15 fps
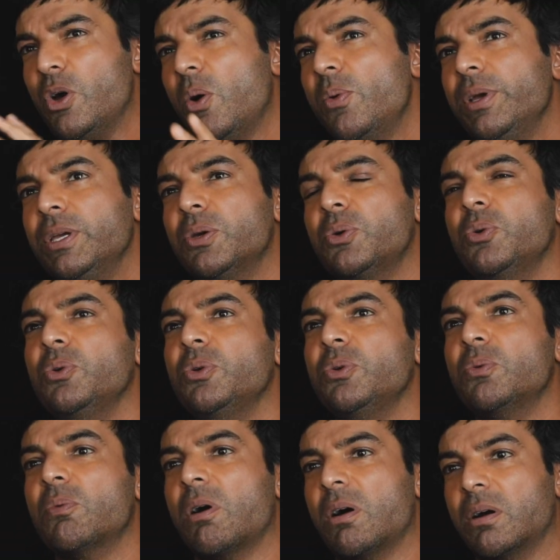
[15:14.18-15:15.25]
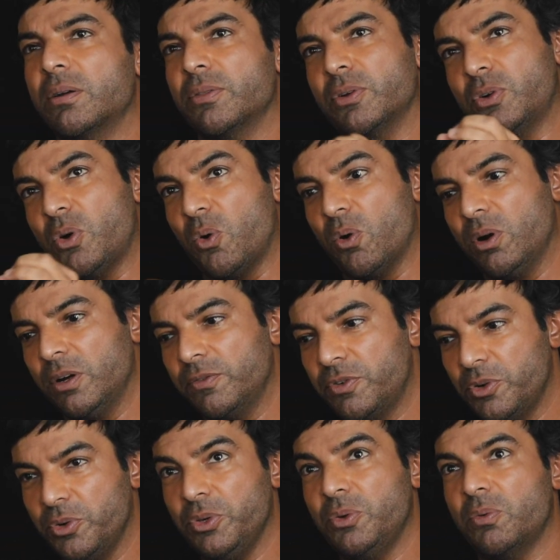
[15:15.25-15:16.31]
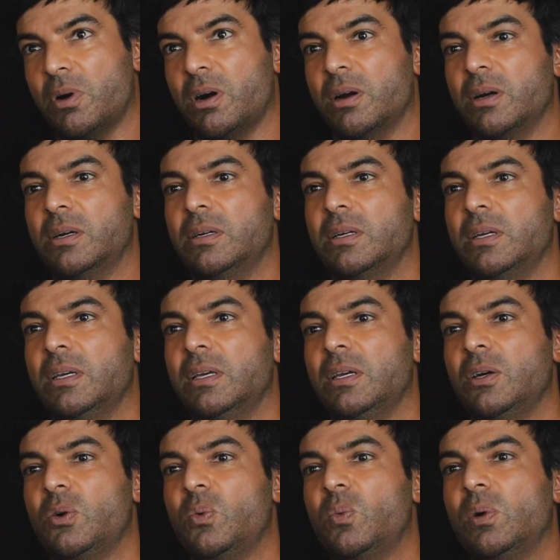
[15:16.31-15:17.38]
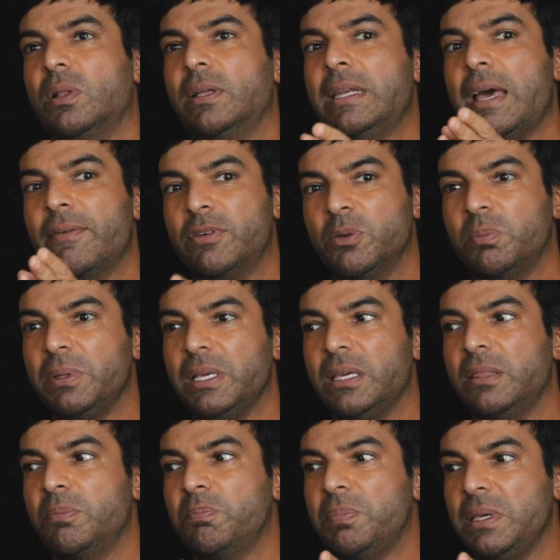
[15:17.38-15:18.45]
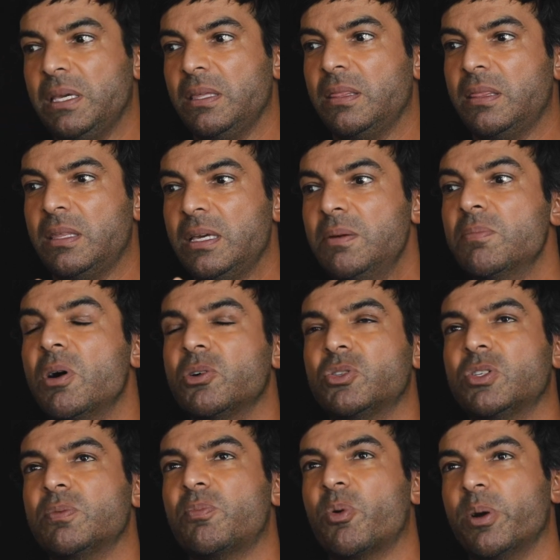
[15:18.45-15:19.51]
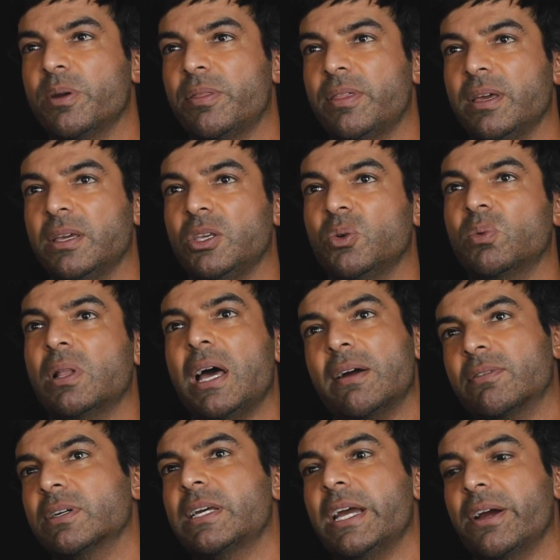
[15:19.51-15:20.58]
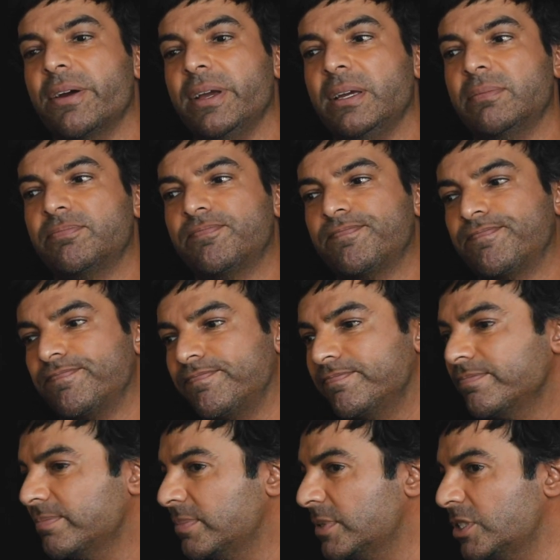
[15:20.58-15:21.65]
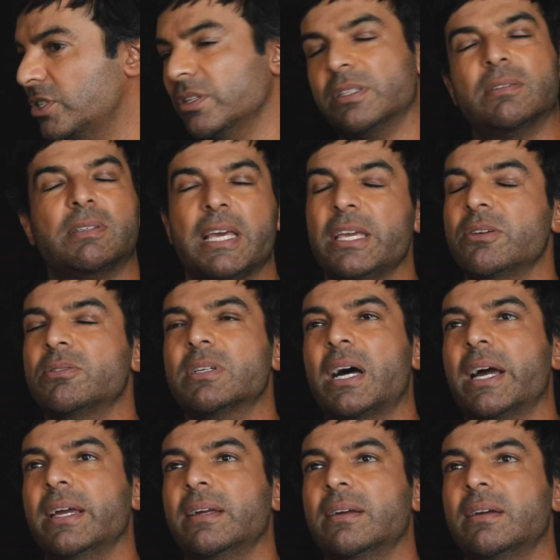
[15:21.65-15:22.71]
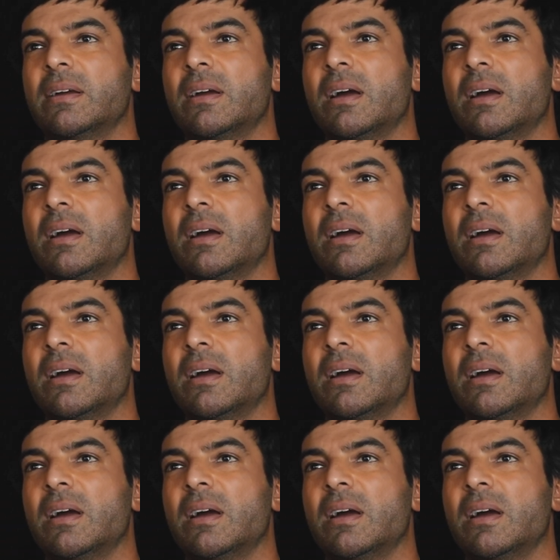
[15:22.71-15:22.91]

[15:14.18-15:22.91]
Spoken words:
Knowing who you are, the core of who you are, will inevitably be the most important thing you will ever carry till the day you die.